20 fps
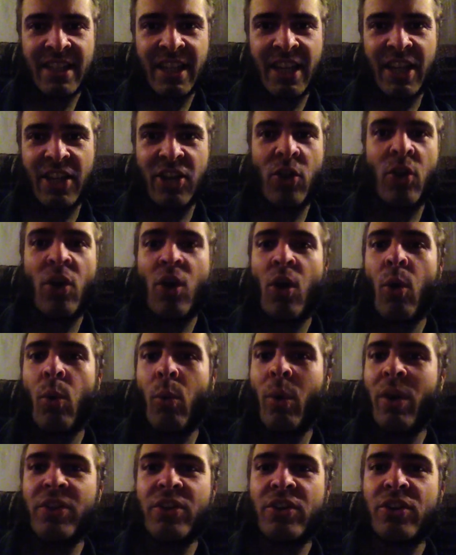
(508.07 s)
You know,
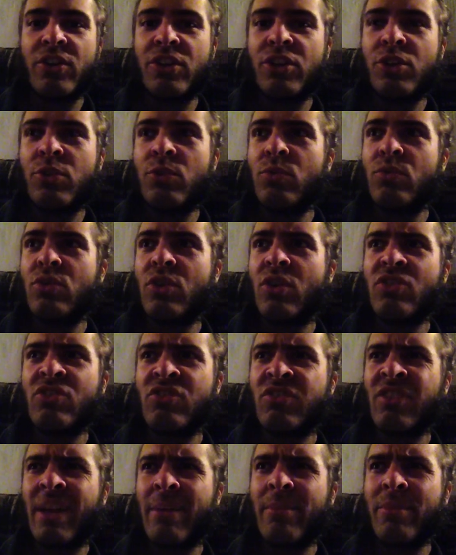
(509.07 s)
whether you
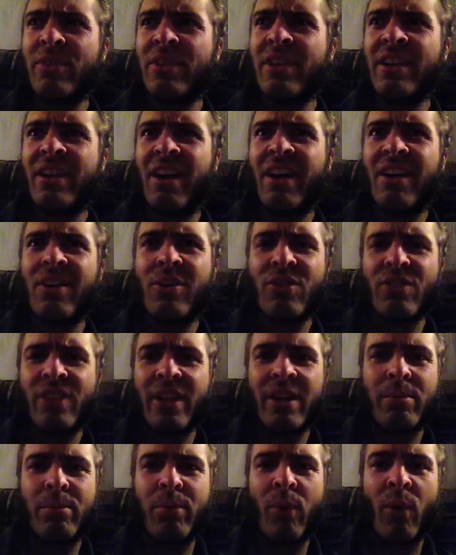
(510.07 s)
slam the lid on or
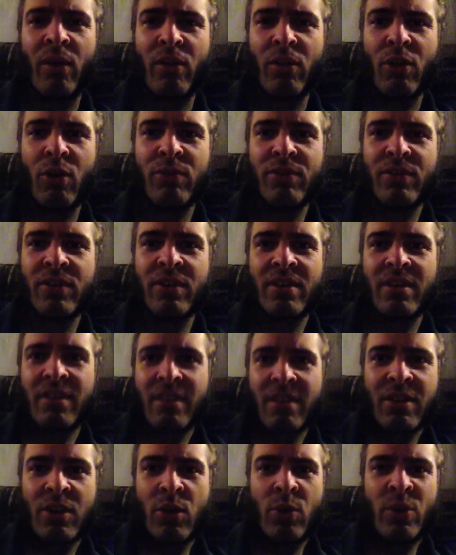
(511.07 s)
let it boil over,
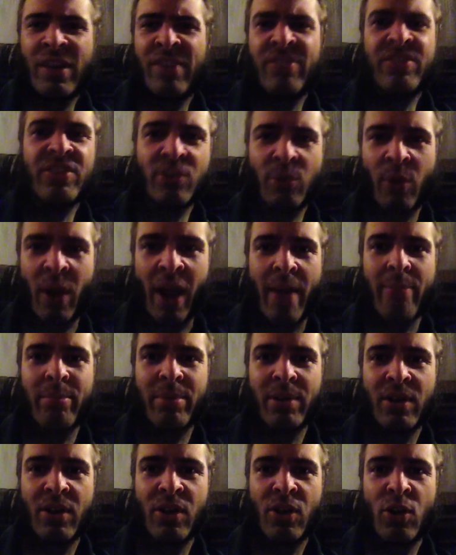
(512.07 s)
who gives a crap?
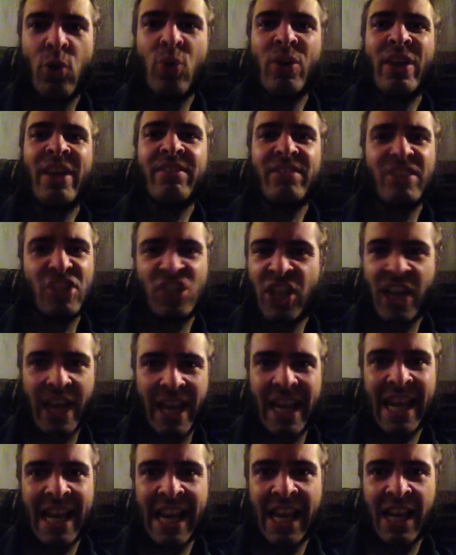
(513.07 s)
Who gives shit,
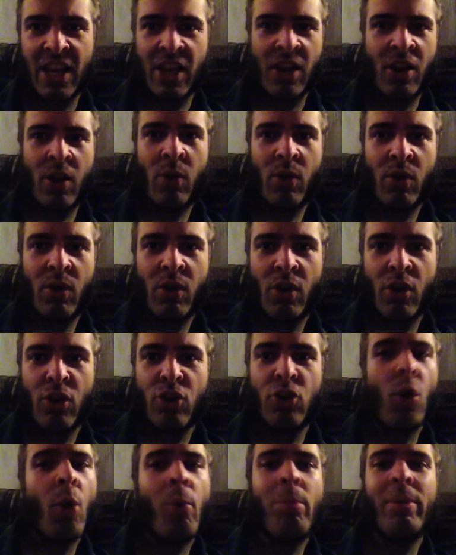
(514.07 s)
you know?
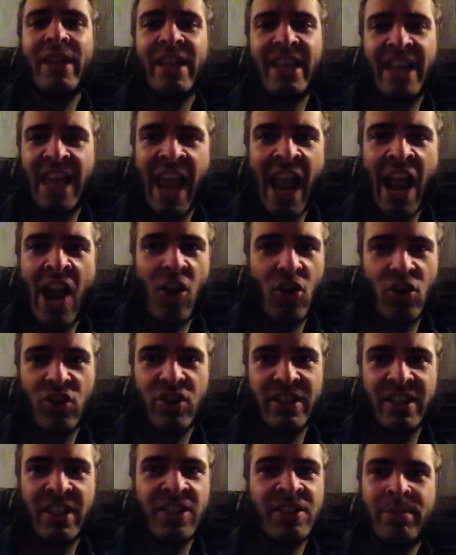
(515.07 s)
Nobody
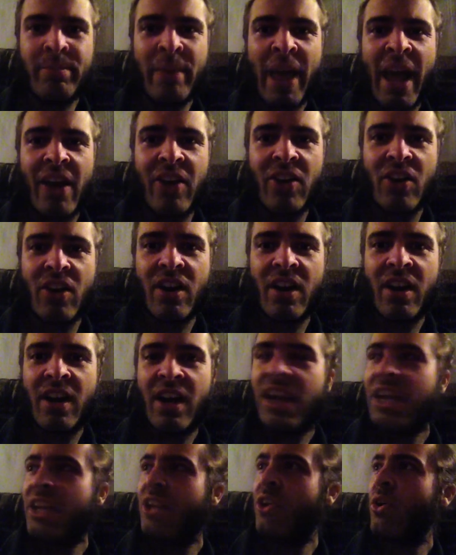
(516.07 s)
cares. It doesn't matter.
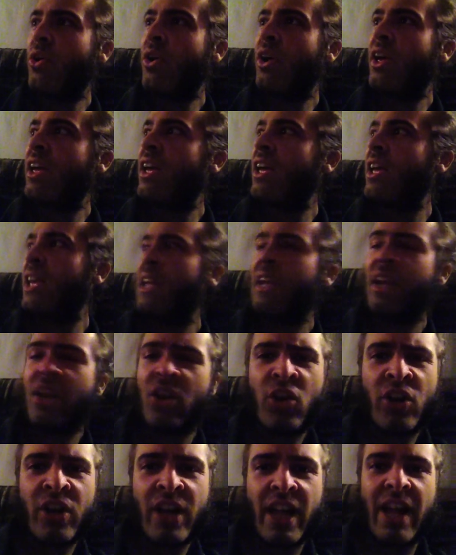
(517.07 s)
You know, in
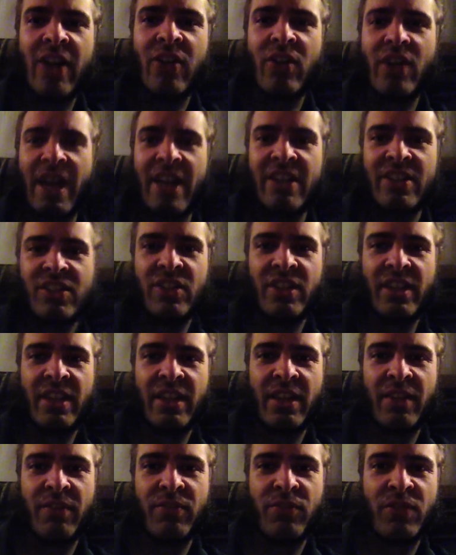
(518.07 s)
cooking class,
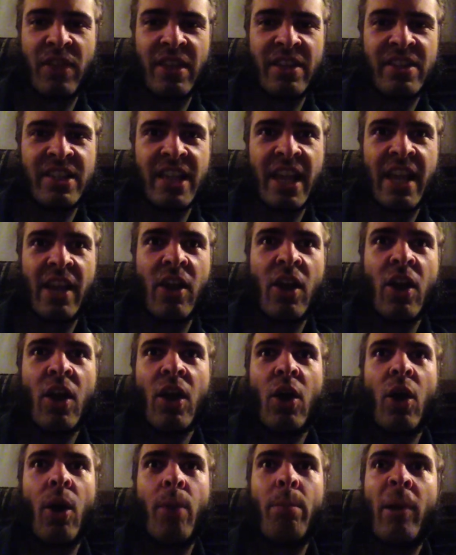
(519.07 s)
if they say,
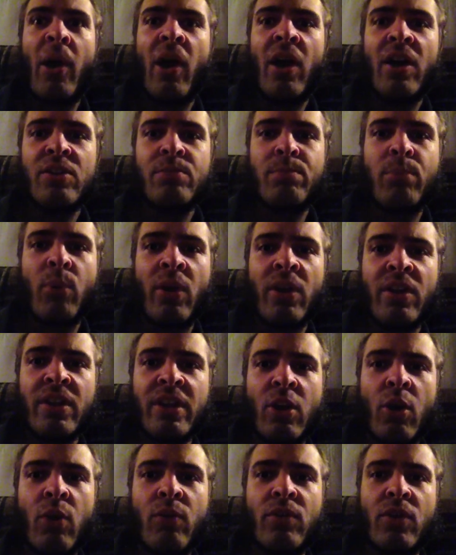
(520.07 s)
a pot is
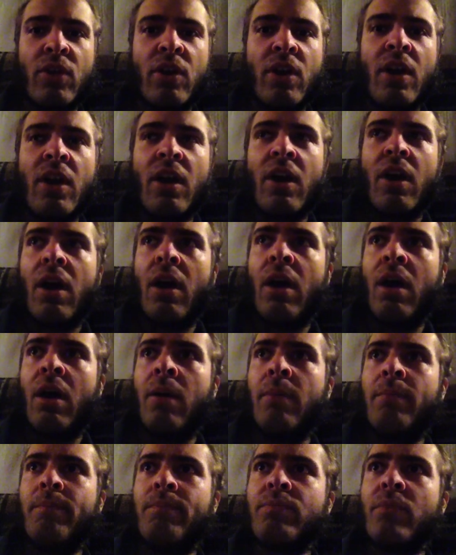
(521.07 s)
boiling over,
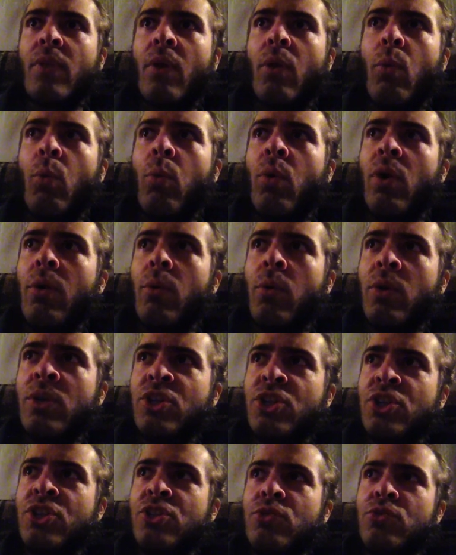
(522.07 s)
what
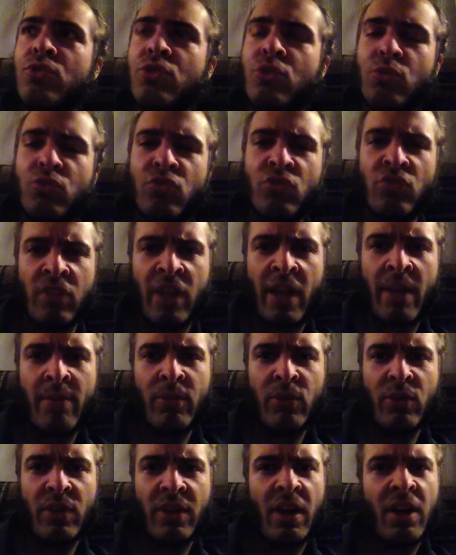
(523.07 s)
should you do? Slam
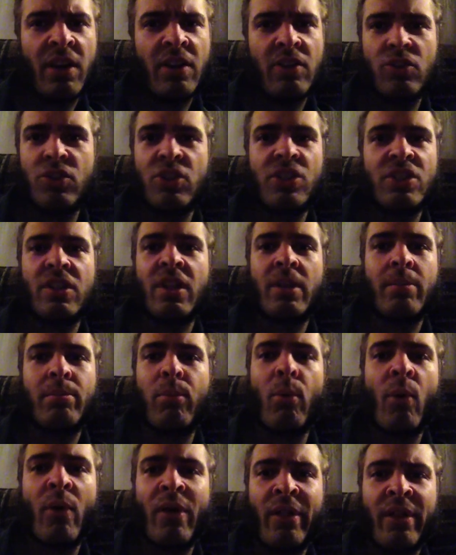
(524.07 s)
the lid on it or just let it
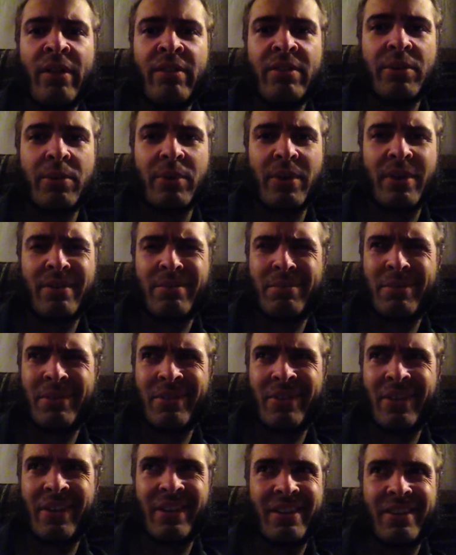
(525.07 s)
boil everywhere? It'd
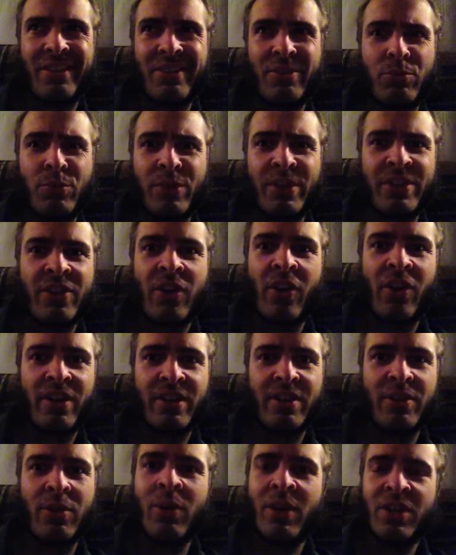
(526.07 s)
be like a
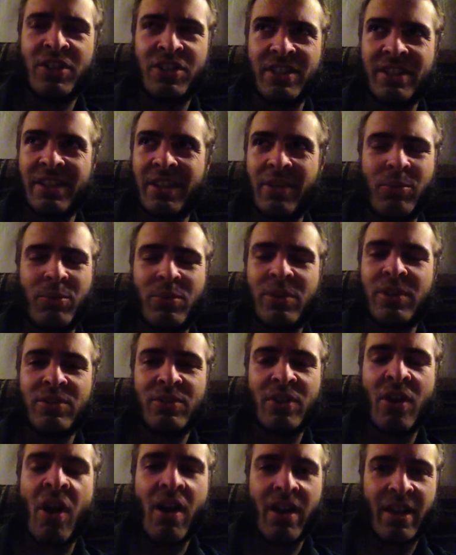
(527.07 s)
retarded question. Like, what are
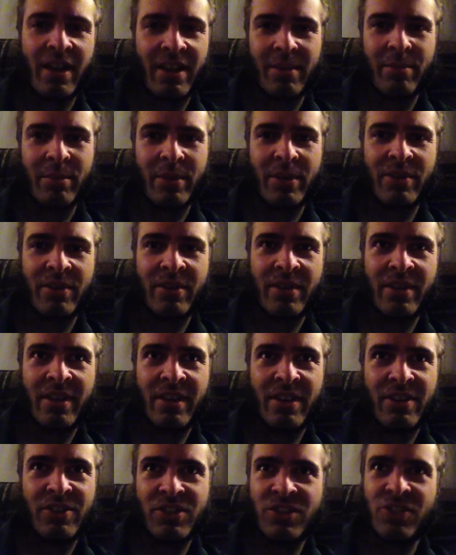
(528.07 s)
you talking about?
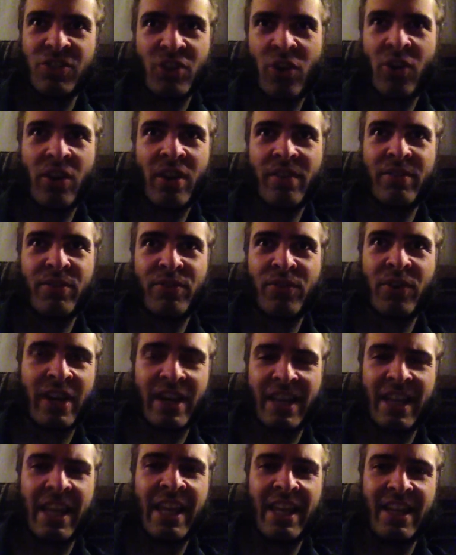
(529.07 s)
Just turn off the
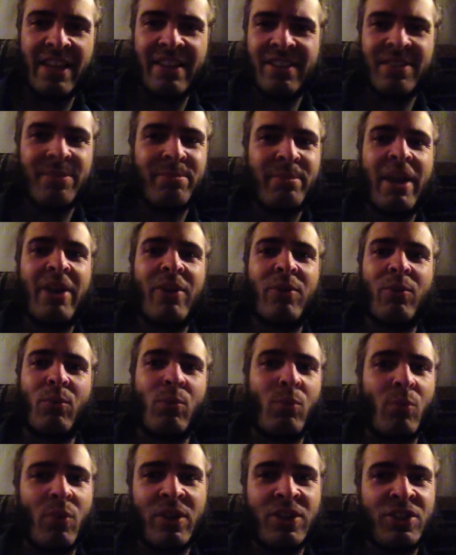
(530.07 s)
freaking heat. Doesn't matter
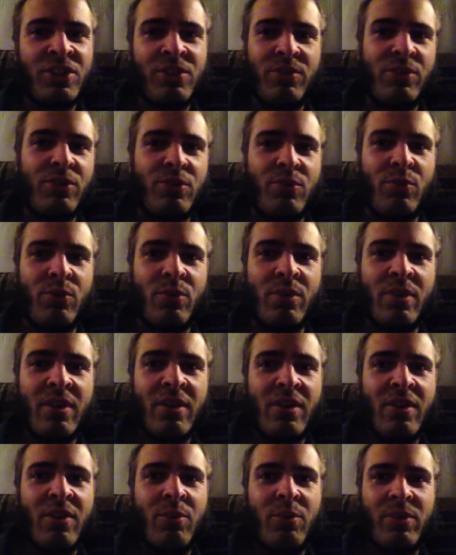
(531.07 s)
what you do
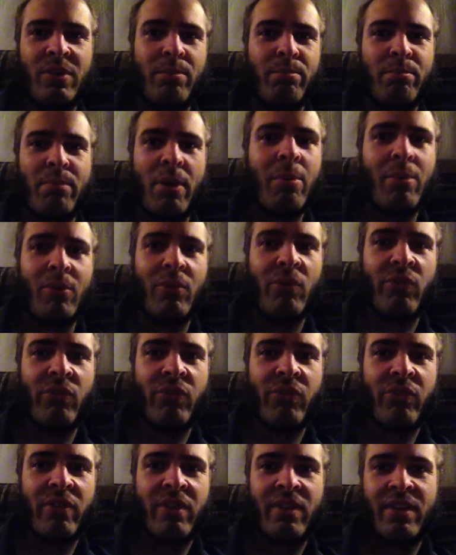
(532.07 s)
with the
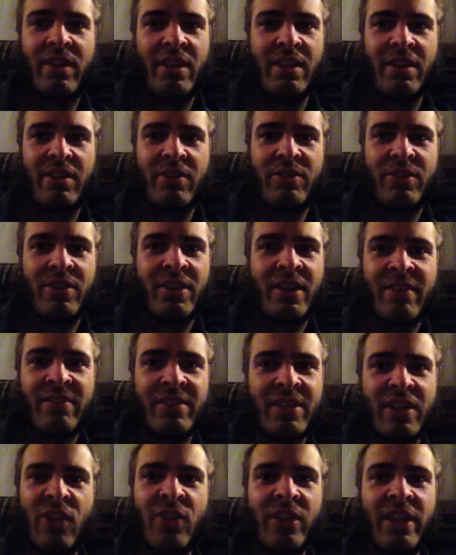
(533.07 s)
bubbles, you know? You're going to
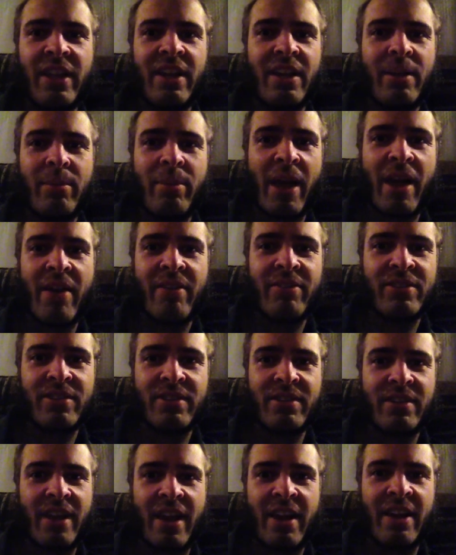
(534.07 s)
have to clean it up
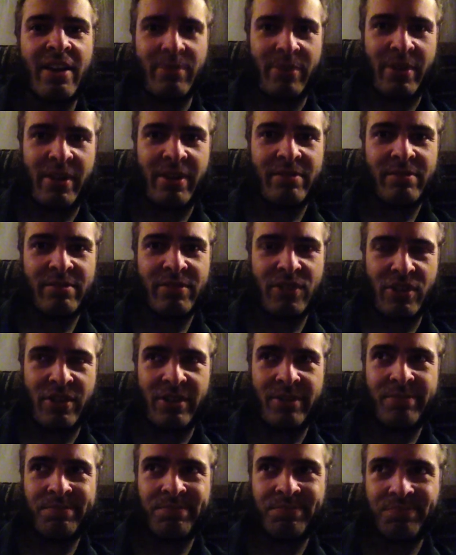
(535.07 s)
after anyway, you
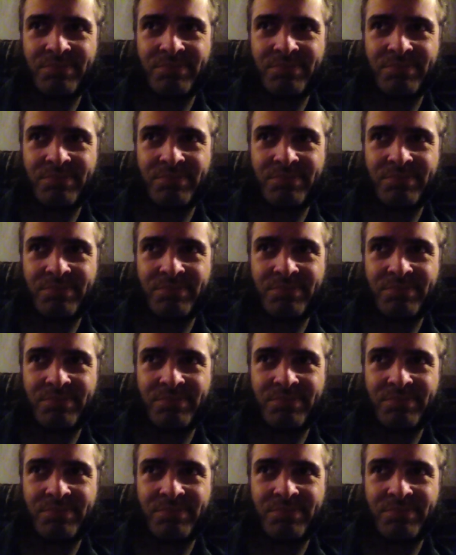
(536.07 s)
know?